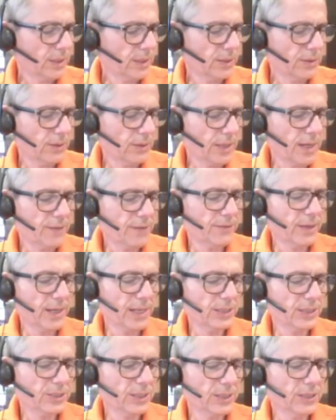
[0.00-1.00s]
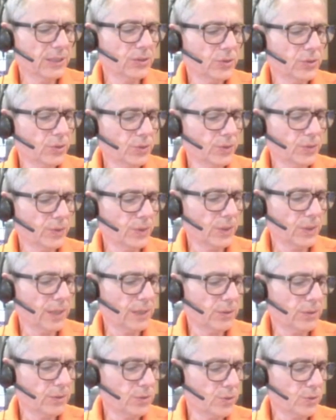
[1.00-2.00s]
You have S82 4
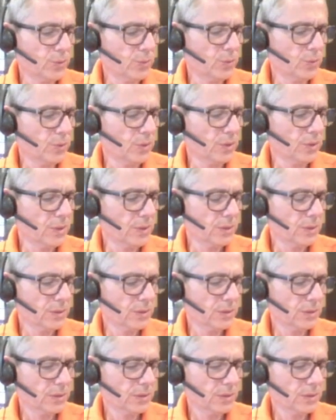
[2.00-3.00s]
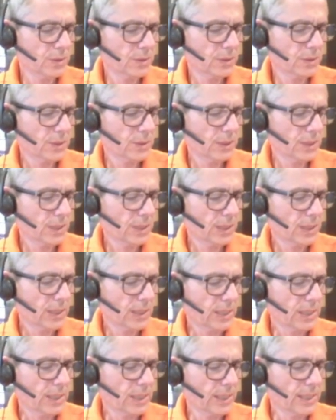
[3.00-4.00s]
hours or more,
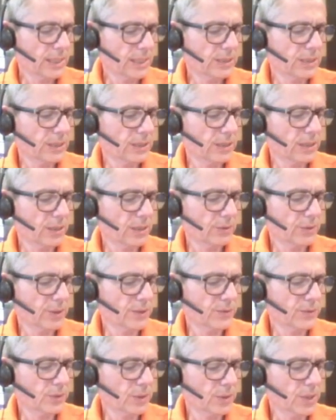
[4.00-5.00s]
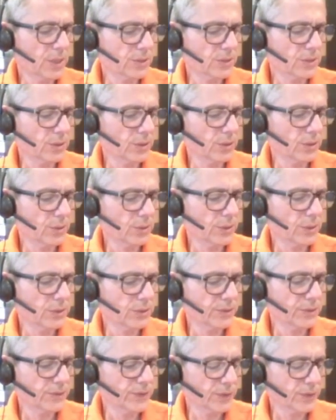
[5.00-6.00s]
S83 off to Oslo,
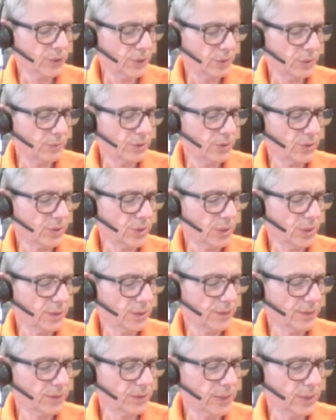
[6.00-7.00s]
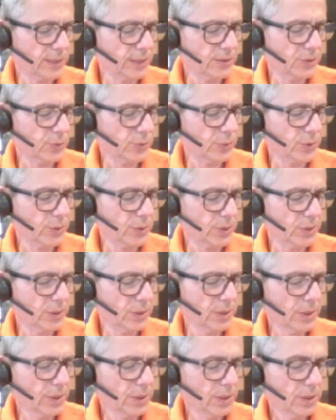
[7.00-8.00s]
insufficient resolve, Tiger's Roar,
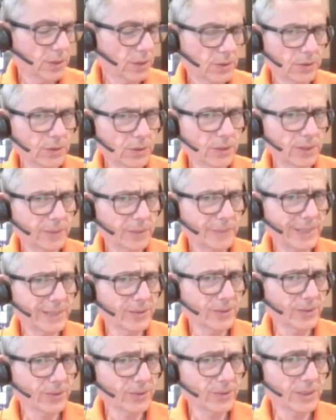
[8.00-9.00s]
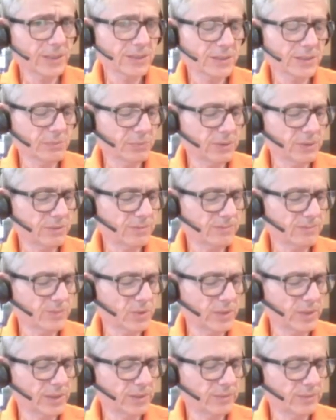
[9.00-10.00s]
going commando, that's a bit
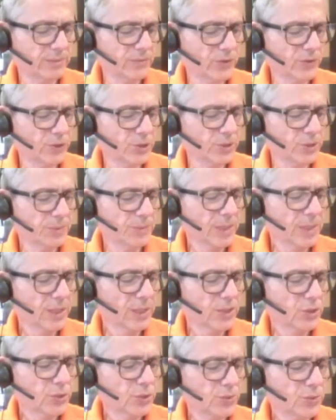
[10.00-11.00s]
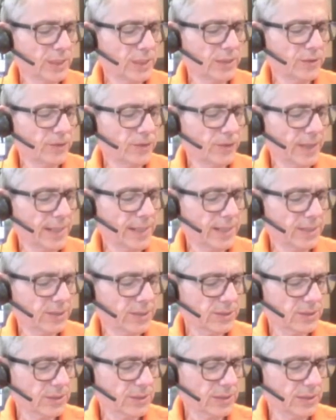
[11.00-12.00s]
fishy, straight and
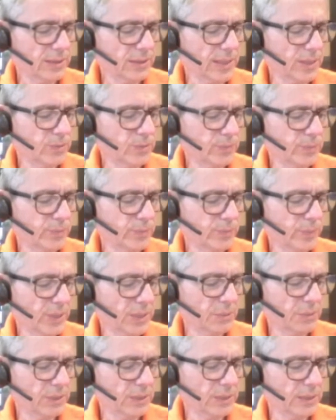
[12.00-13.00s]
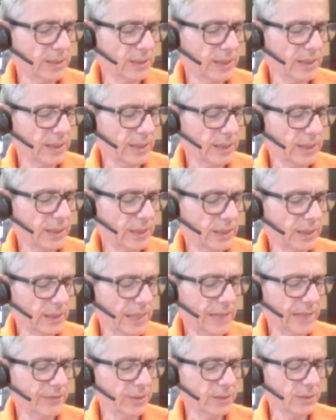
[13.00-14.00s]
fast, the down payment,
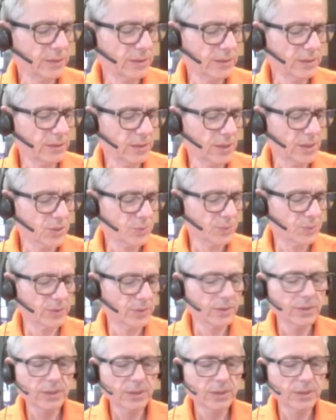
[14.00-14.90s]
havoc at the hospital.